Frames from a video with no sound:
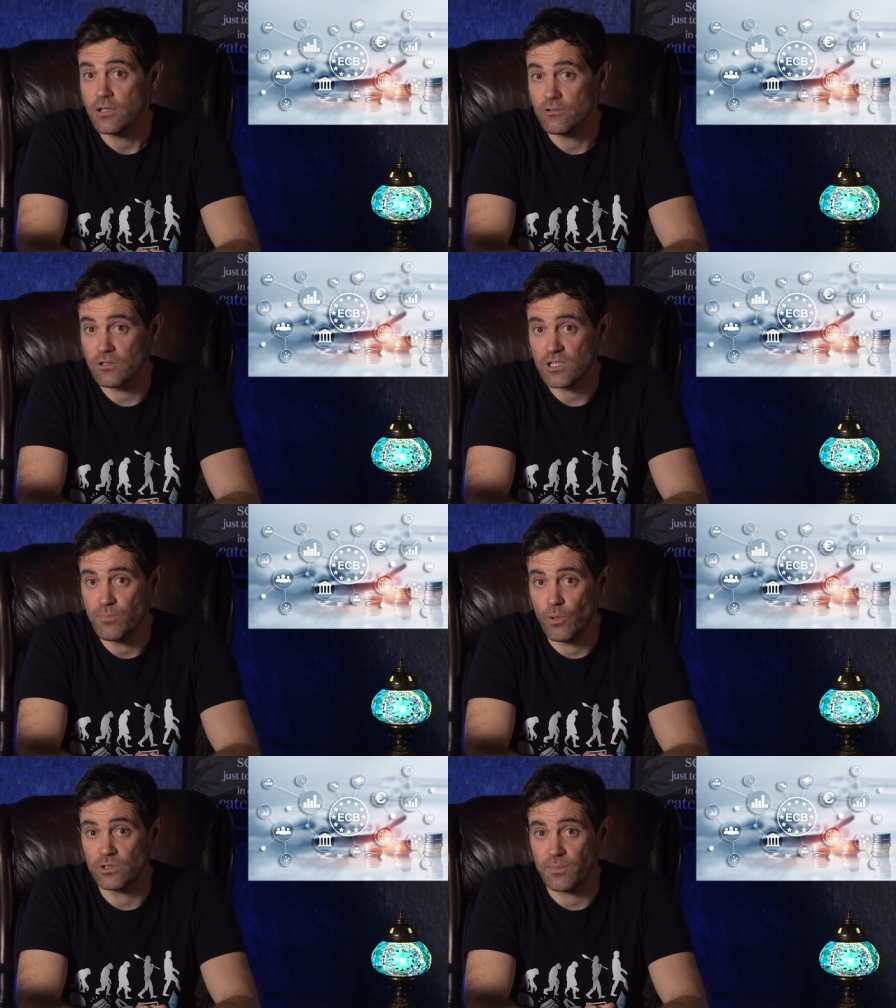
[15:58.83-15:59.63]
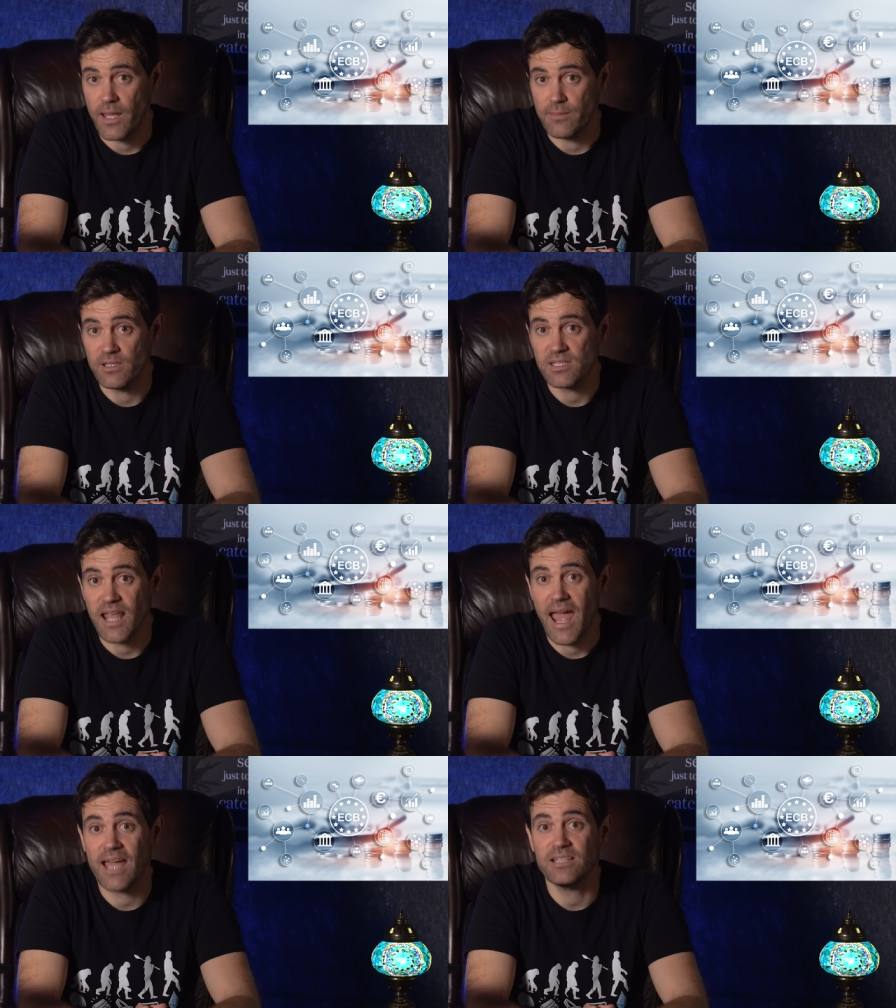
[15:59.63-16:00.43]
cross border payments,
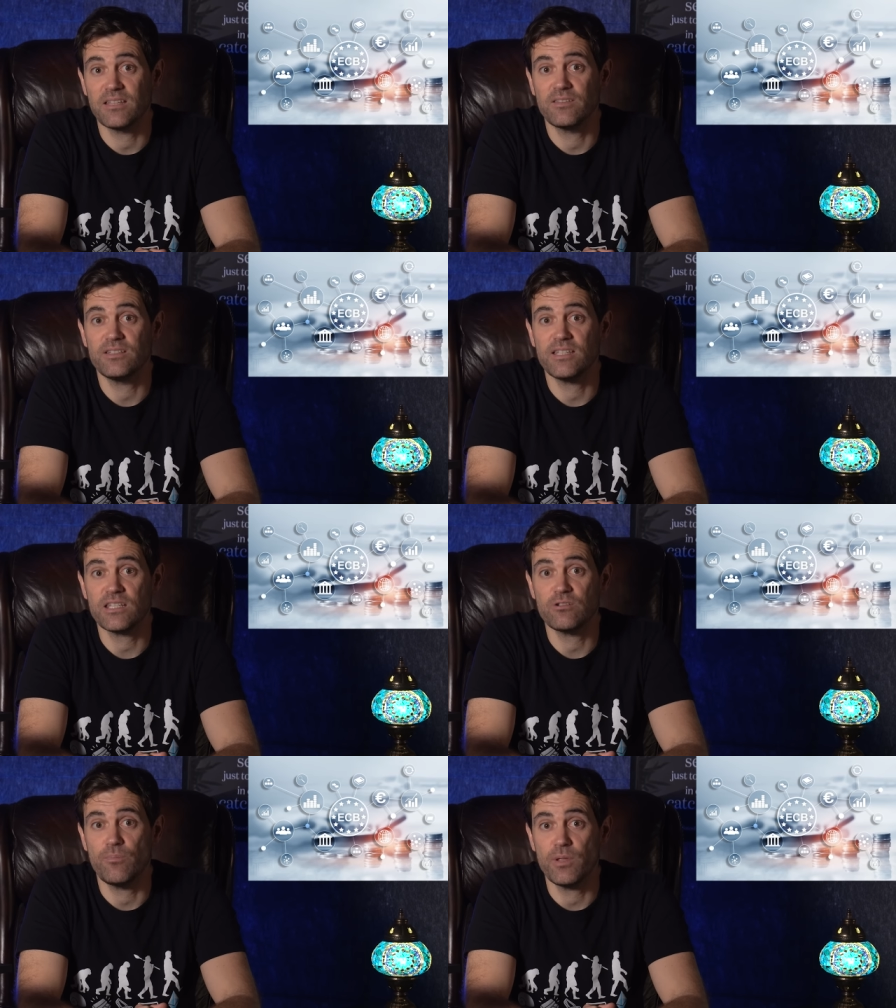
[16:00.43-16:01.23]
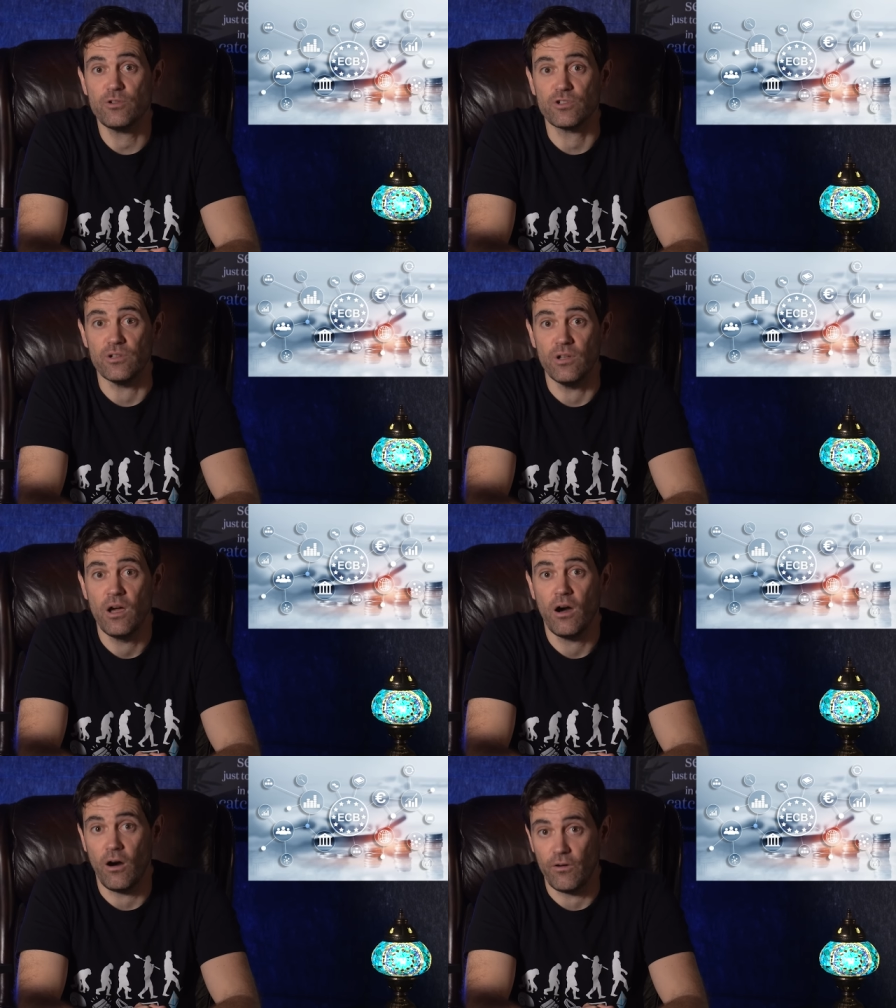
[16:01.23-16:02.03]
and the distribution
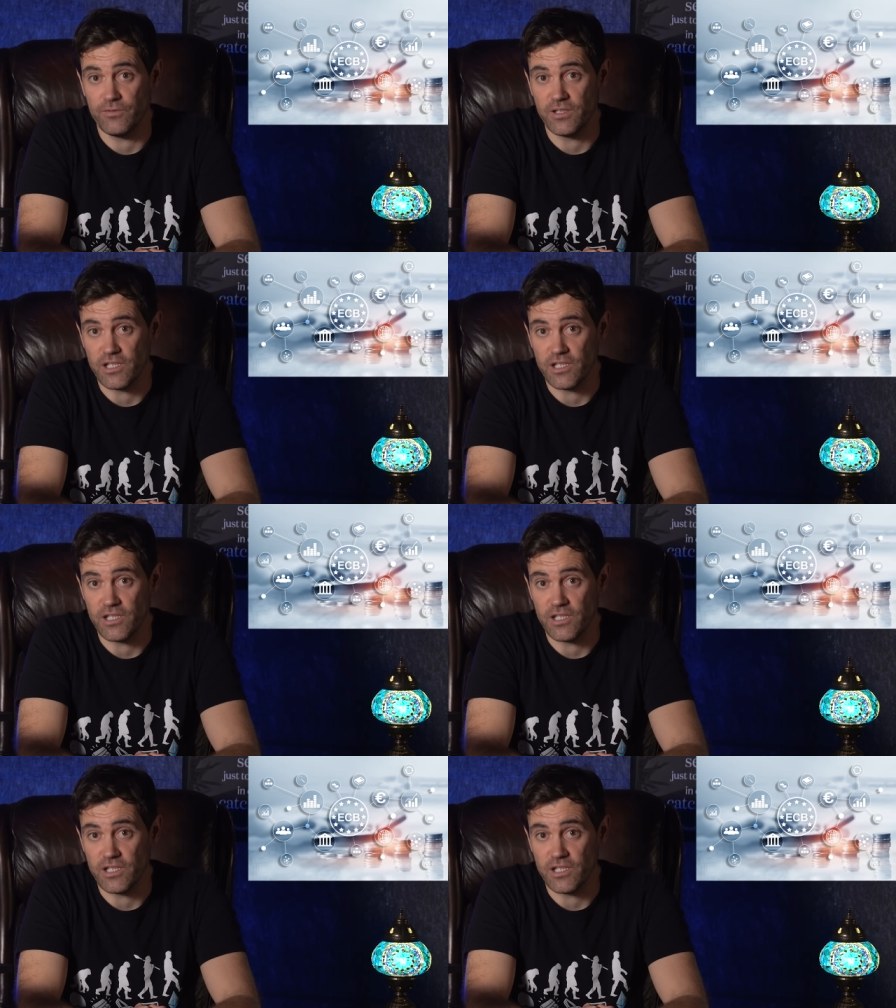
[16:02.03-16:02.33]
of the